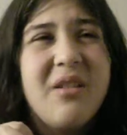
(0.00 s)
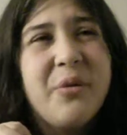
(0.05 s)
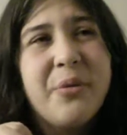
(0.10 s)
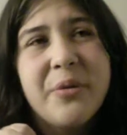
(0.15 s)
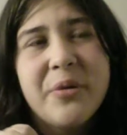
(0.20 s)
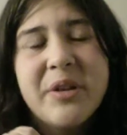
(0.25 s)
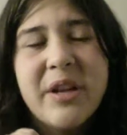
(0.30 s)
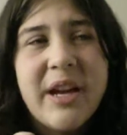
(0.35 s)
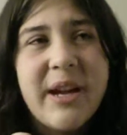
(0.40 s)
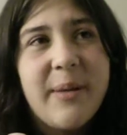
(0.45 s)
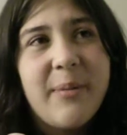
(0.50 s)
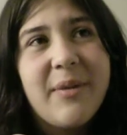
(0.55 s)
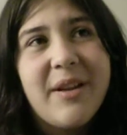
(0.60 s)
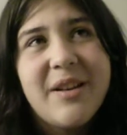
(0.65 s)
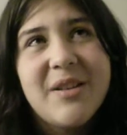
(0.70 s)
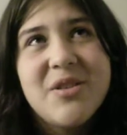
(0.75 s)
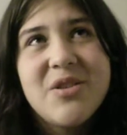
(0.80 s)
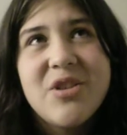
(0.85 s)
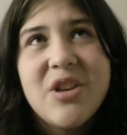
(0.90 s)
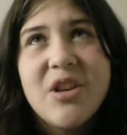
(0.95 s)
over time
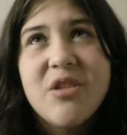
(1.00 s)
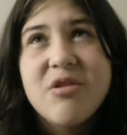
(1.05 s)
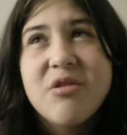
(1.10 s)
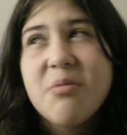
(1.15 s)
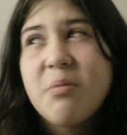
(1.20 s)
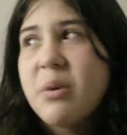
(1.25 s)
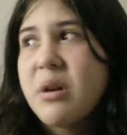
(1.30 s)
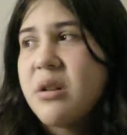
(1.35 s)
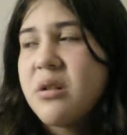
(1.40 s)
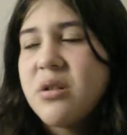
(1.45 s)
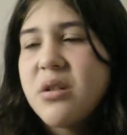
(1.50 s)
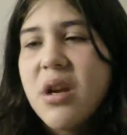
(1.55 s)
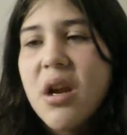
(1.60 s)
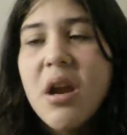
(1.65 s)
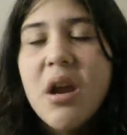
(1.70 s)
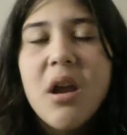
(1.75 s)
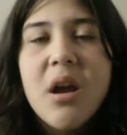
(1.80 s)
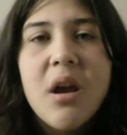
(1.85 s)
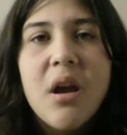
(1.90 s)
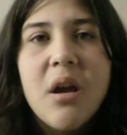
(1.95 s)
that has changed a bunch.
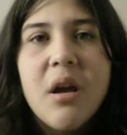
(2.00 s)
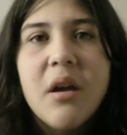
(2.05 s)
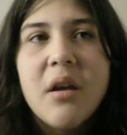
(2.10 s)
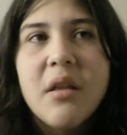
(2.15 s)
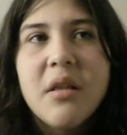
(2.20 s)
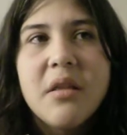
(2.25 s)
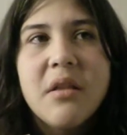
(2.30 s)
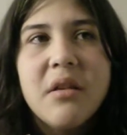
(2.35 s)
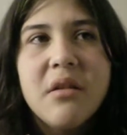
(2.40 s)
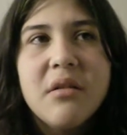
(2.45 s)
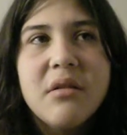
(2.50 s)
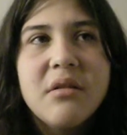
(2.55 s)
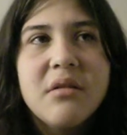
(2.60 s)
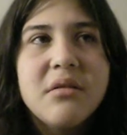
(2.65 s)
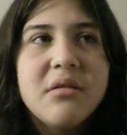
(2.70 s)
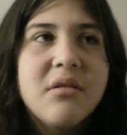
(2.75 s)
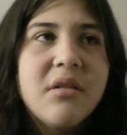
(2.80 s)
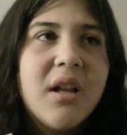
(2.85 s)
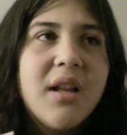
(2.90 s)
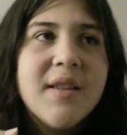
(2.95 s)
They're
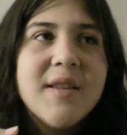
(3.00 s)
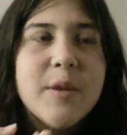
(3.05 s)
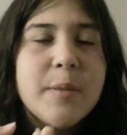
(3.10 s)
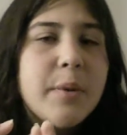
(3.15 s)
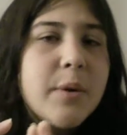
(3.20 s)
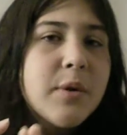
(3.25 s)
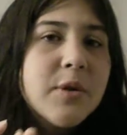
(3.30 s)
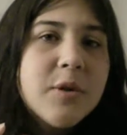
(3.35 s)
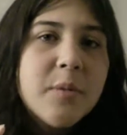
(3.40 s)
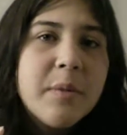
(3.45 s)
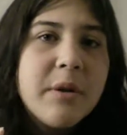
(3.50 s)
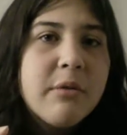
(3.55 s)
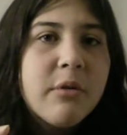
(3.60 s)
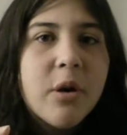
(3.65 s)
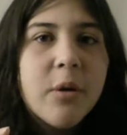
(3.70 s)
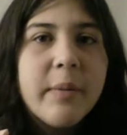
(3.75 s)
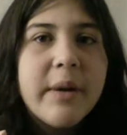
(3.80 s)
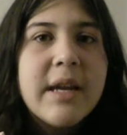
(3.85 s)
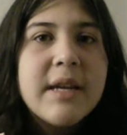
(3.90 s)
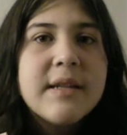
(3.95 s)
not supposed to be
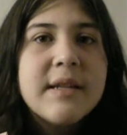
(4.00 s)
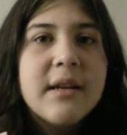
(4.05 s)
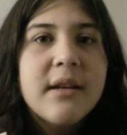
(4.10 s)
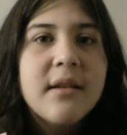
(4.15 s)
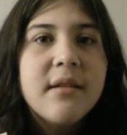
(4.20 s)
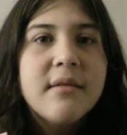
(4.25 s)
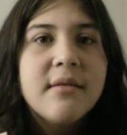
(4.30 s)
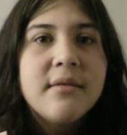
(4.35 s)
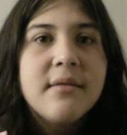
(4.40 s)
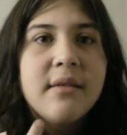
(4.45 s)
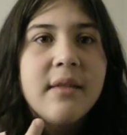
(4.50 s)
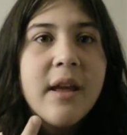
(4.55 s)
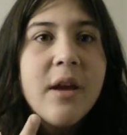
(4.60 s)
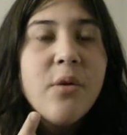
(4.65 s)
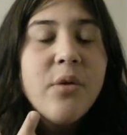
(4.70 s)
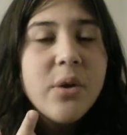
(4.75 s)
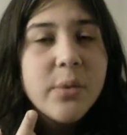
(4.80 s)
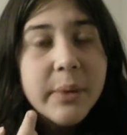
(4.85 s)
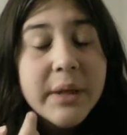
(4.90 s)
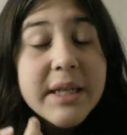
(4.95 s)
romantic. They
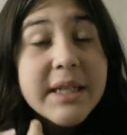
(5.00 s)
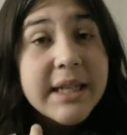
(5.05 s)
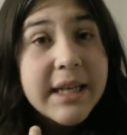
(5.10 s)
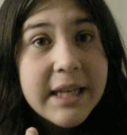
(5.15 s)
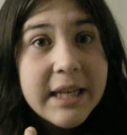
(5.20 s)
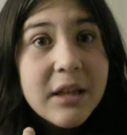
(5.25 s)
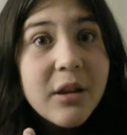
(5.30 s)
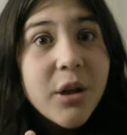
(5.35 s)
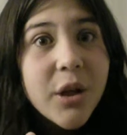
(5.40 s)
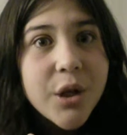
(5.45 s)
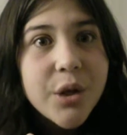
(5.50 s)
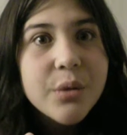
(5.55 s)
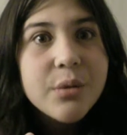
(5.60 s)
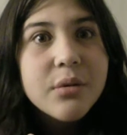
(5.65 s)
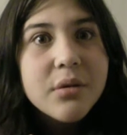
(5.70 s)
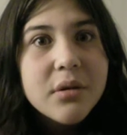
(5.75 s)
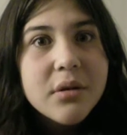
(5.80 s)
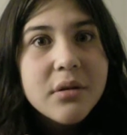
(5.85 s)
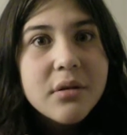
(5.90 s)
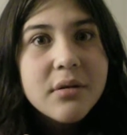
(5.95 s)
only want to kill you,
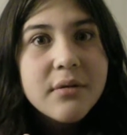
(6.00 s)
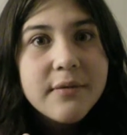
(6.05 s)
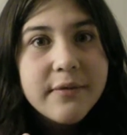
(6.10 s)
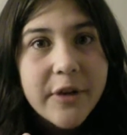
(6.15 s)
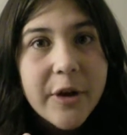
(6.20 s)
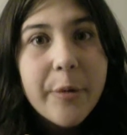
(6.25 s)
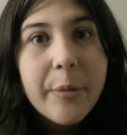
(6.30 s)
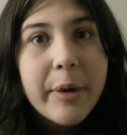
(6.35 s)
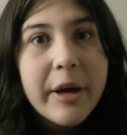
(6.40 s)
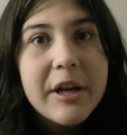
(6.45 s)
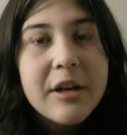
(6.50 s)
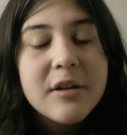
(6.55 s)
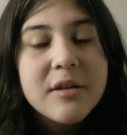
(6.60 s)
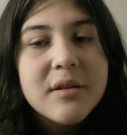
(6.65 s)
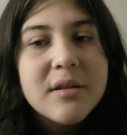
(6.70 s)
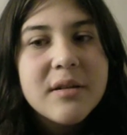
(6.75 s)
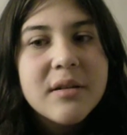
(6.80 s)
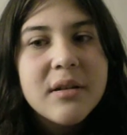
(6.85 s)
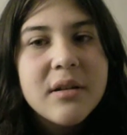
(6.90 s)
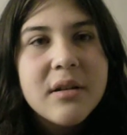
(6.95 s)
vampires.